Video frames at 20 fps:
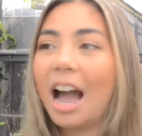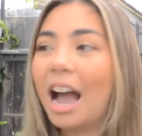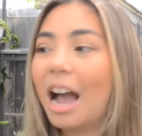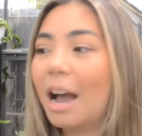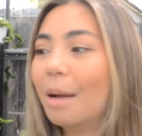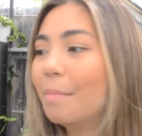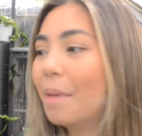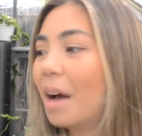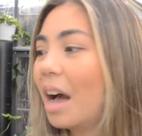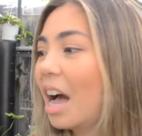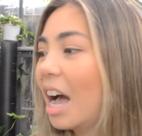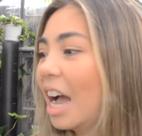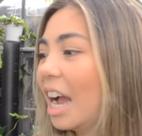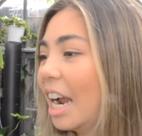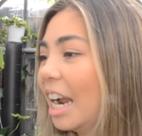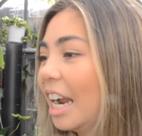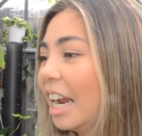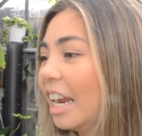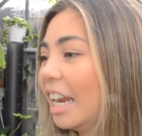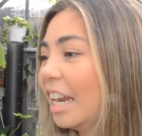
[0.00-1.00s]

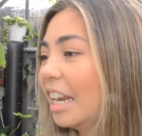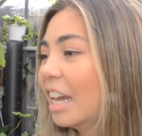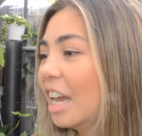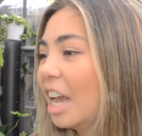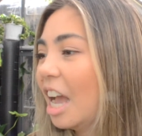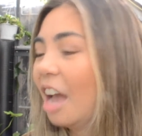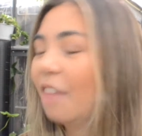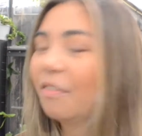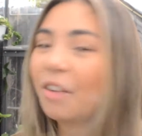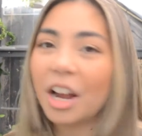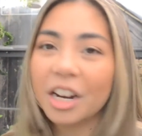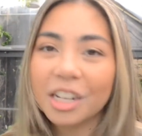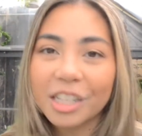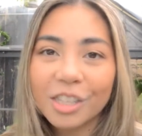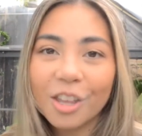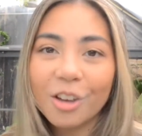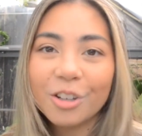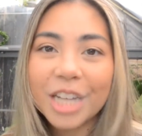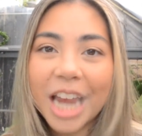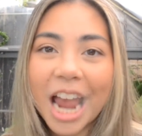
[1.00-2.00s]
I have kind of
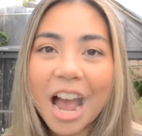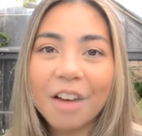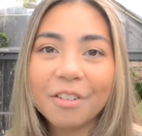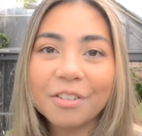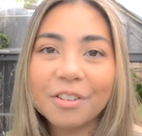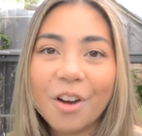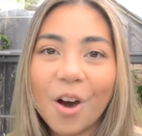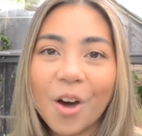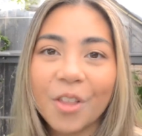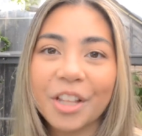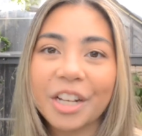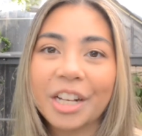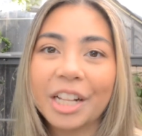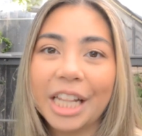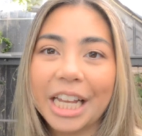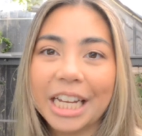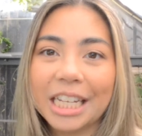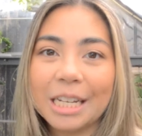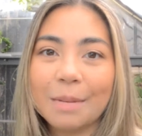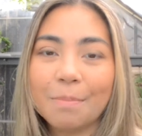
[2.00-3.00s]
slowed down on the
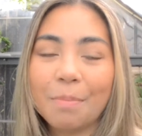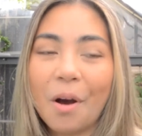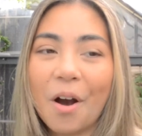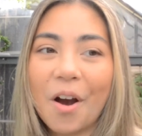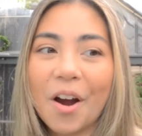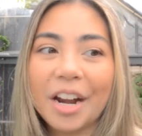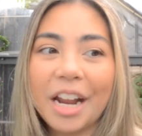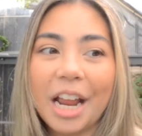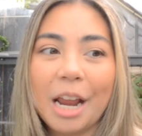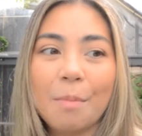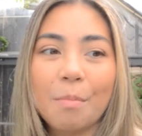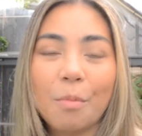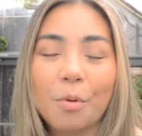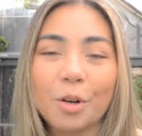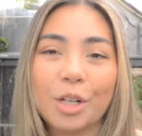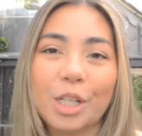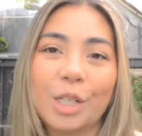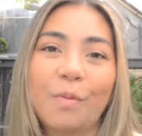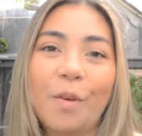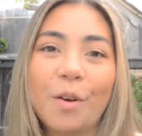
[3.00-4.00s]
collecting part and more
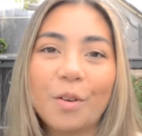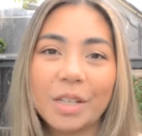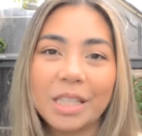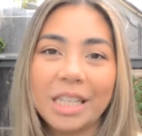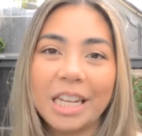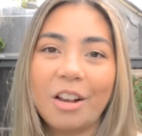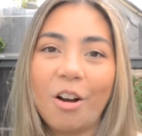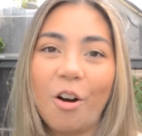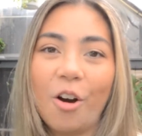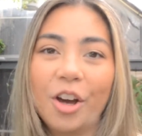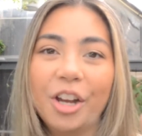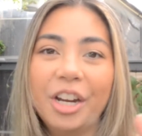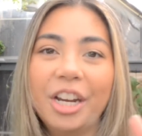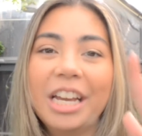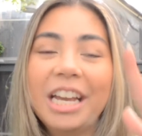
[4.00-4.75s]
just focusing on